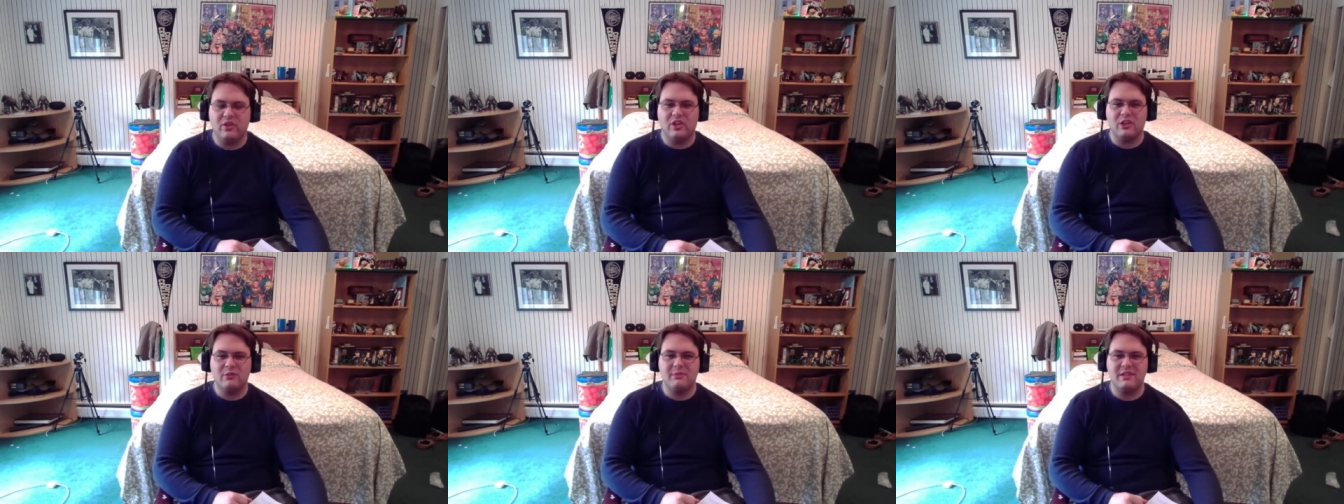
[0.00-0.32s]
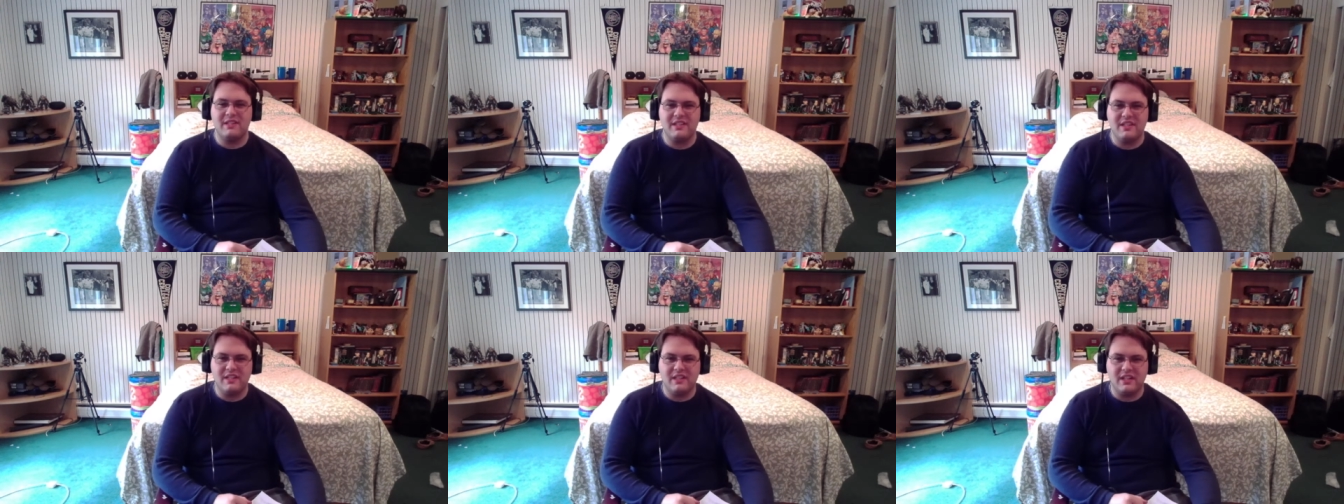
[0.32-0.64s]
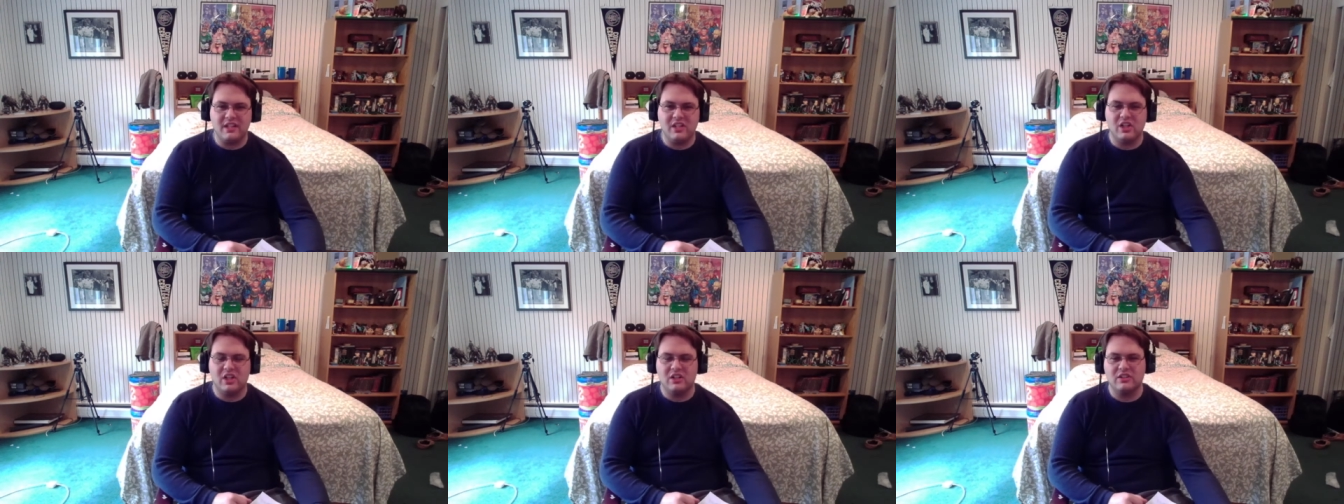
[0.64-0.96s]
armies in
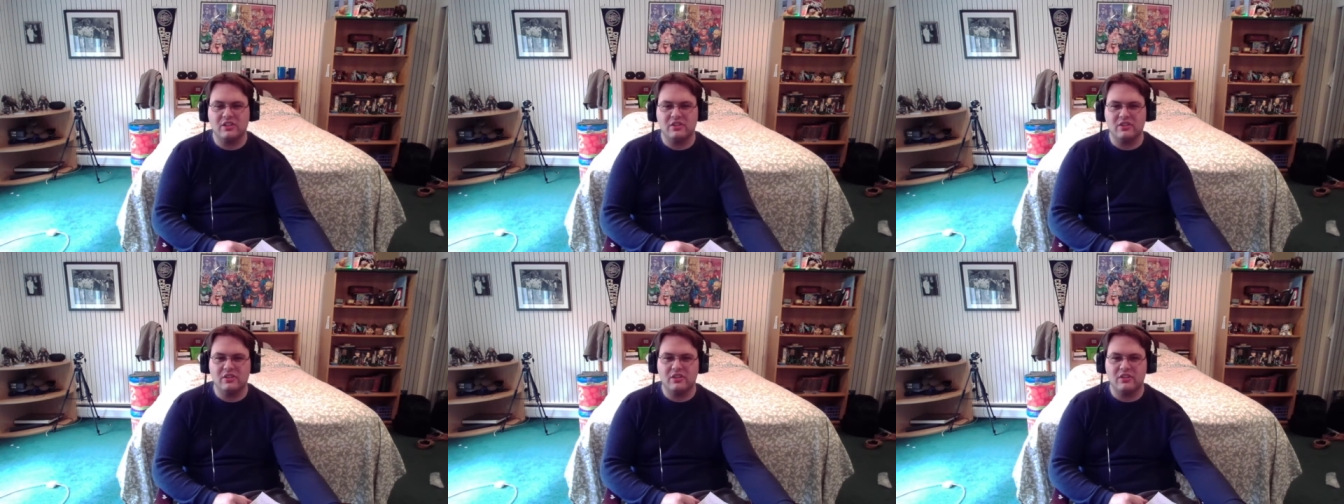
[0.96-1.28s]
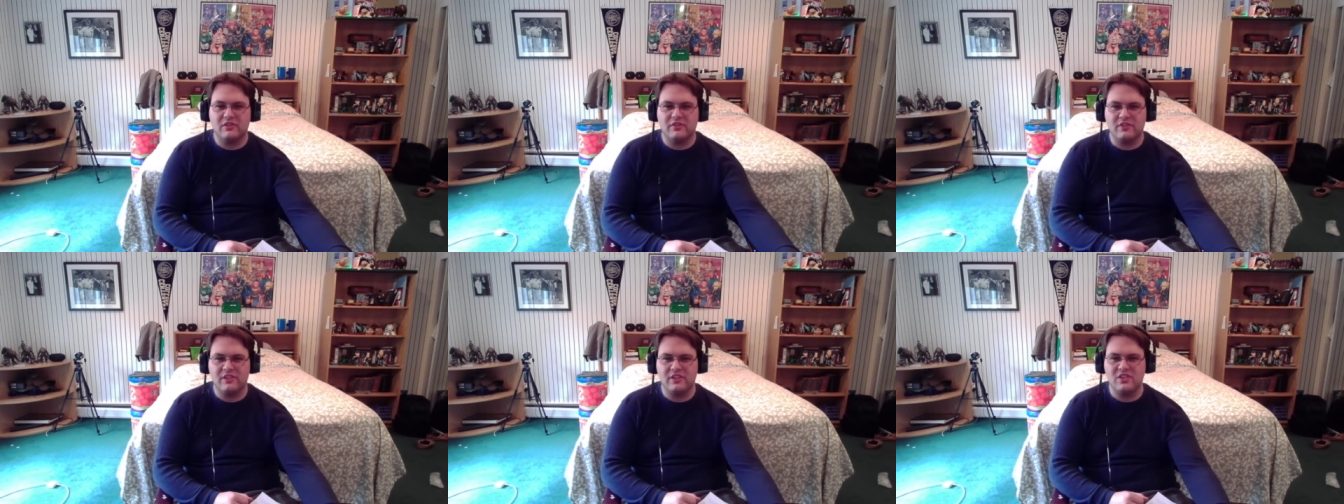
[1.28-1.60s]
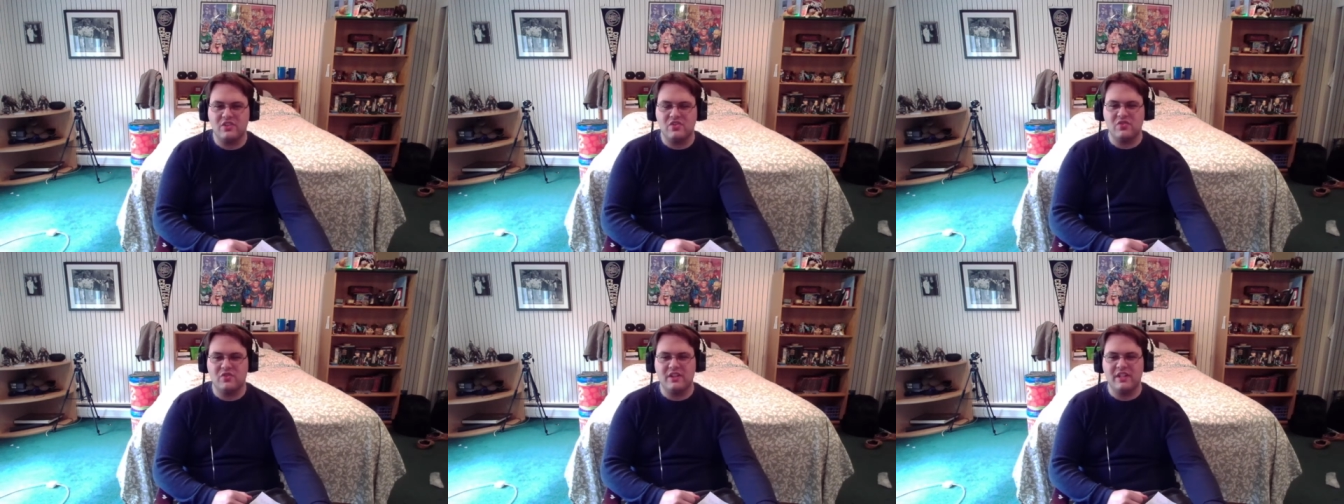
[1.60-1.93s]
and conquer Earth and
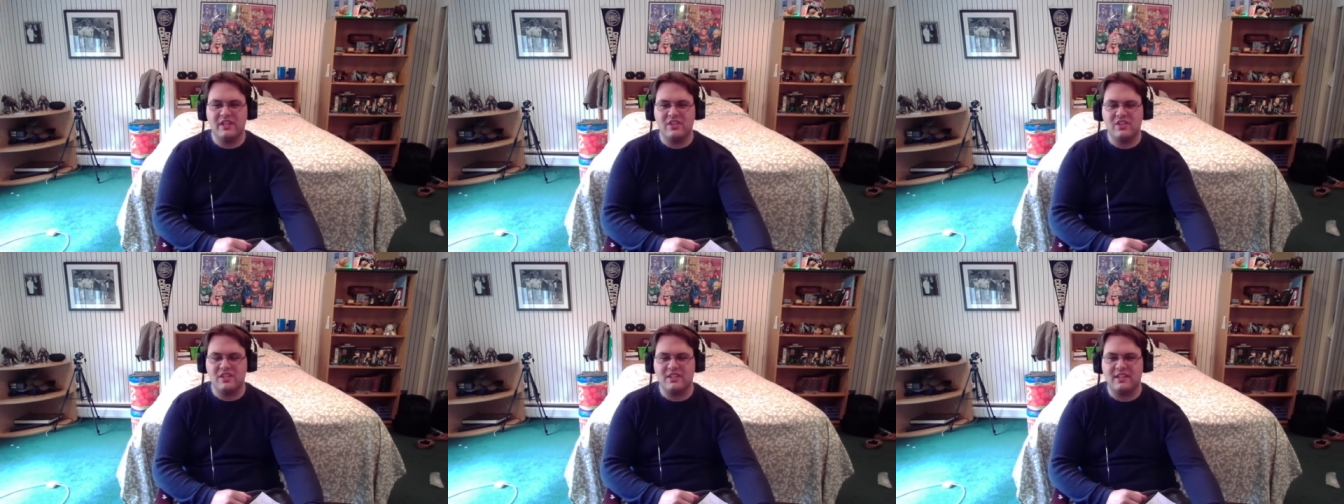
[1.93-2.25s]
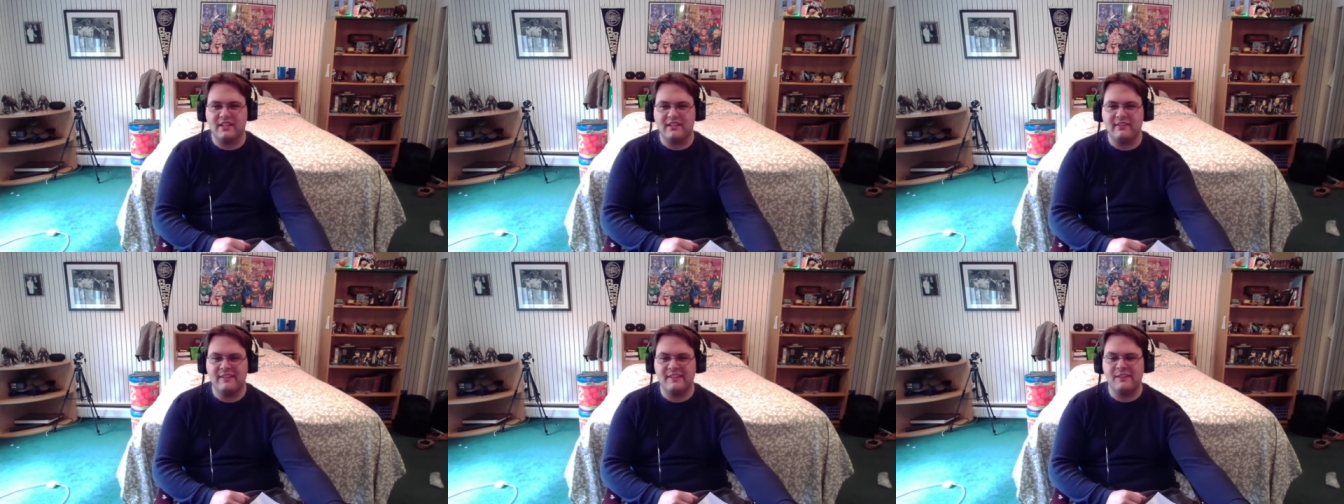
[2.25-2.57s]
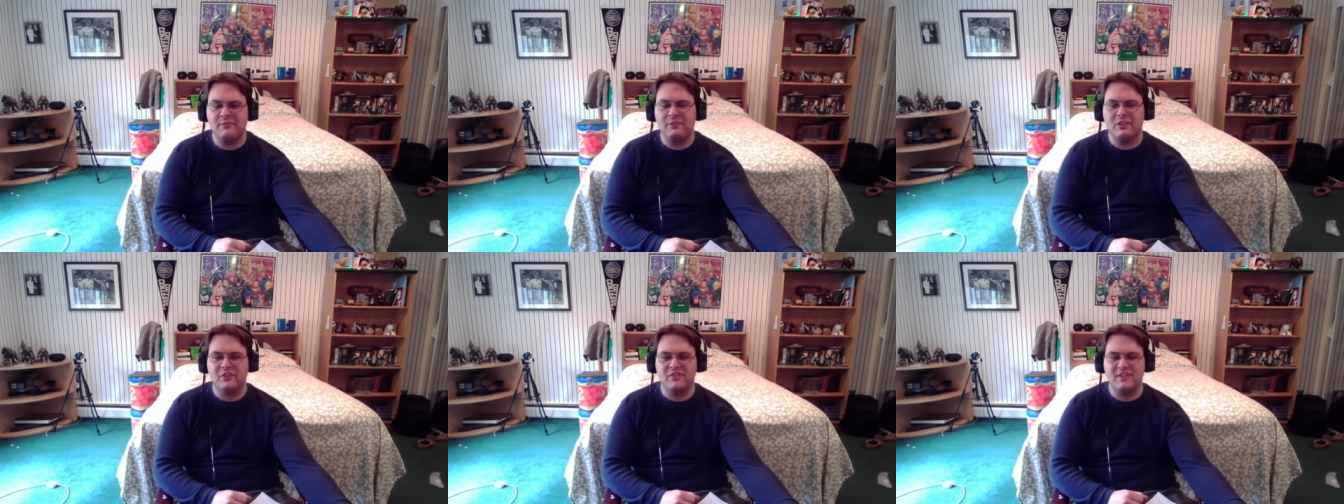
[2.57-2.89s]
destroy it, just like we
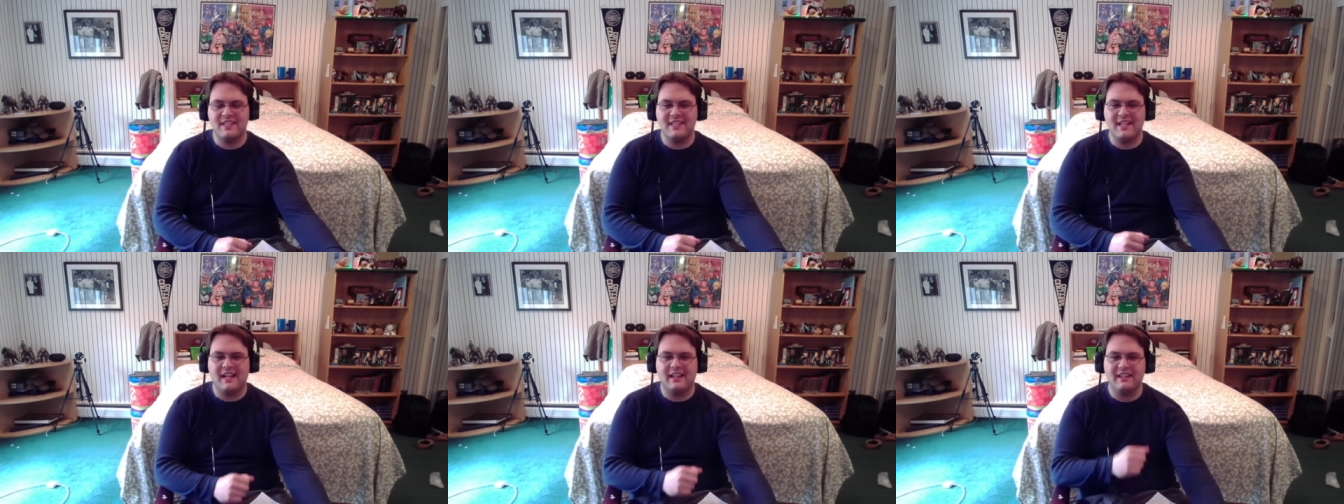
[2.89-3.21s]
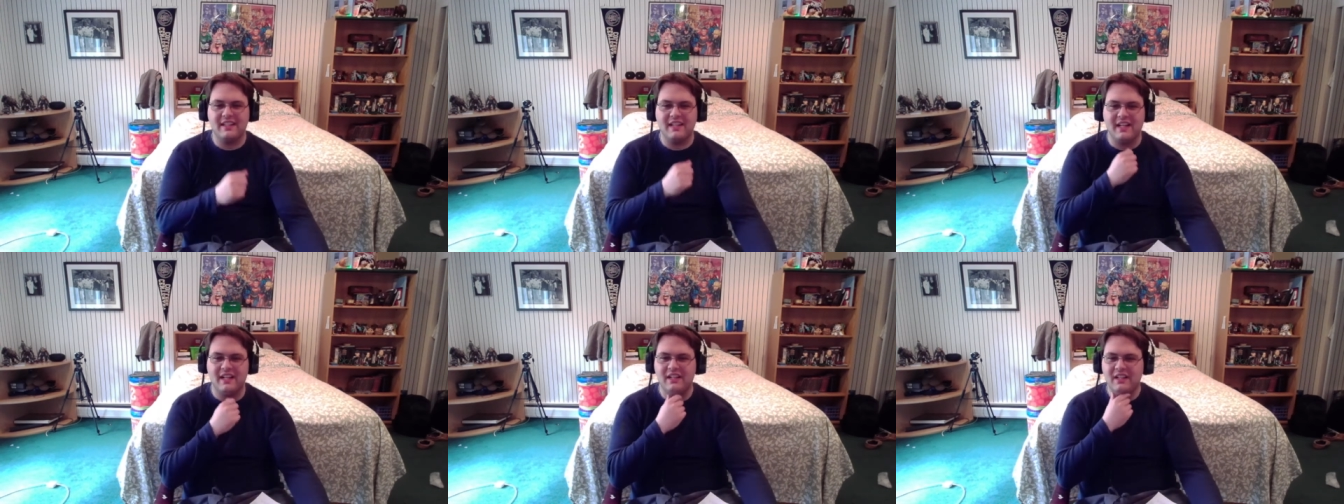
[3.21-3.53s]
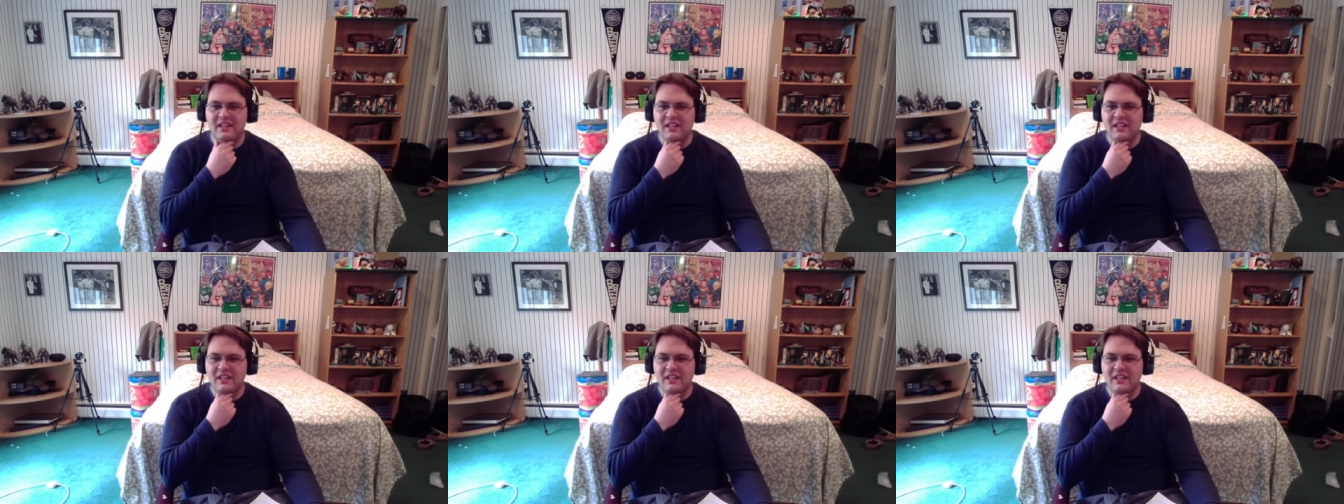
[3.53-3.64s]
did with Crystalia.